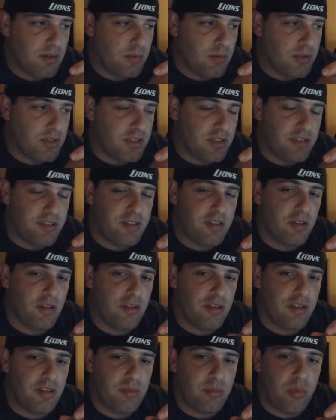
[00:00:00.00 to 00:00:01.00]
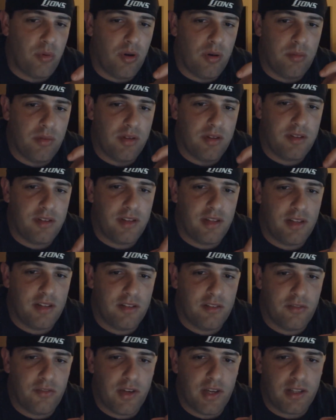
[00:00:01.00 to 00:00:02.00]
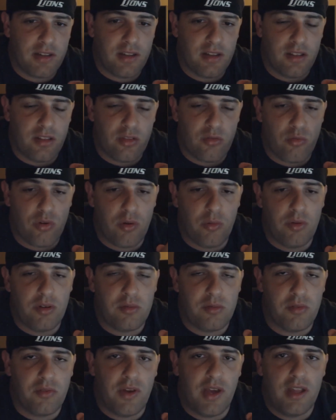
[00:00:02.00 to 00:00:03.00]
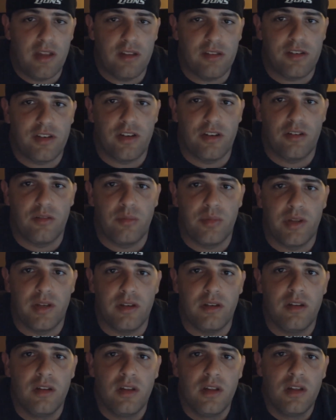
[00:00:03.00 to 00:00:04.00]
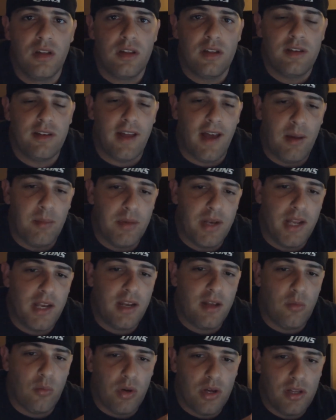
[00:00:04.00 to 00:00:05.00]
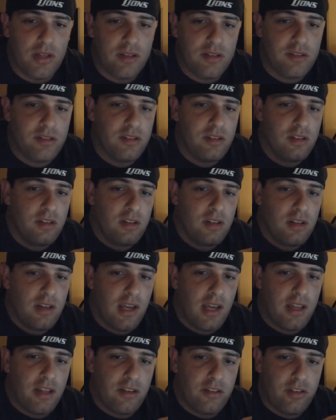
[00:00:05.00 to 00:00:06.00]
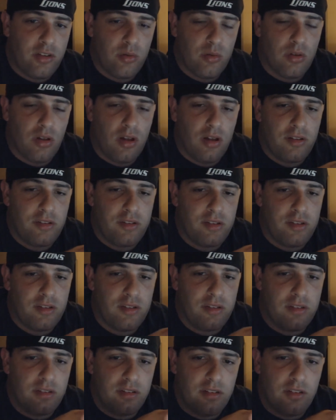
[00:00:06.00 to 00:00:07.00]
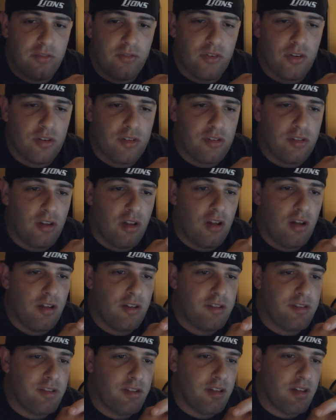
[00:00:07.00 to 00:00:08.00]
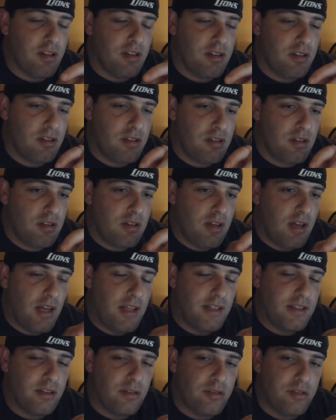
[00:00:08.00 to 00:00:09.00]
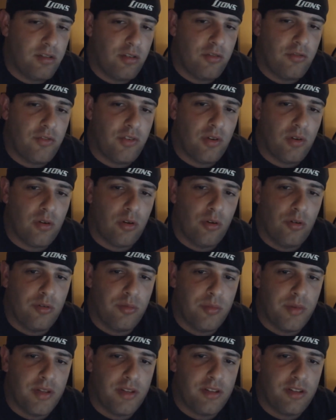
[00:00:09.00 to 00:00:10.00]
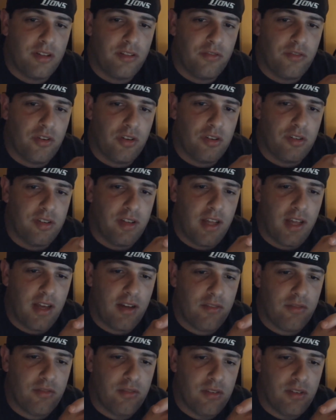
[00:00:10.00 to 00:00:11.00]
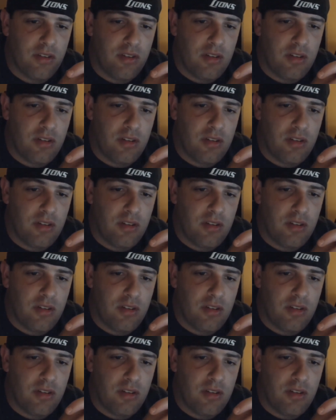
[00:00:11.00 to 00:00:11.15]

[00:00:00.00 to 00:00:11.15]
which is still a disappointment, seeing as the fact that the 3 wins we've had this year have been dominating wins, and the 2 losses. The first loss, I think those 2 field goals missed in the first half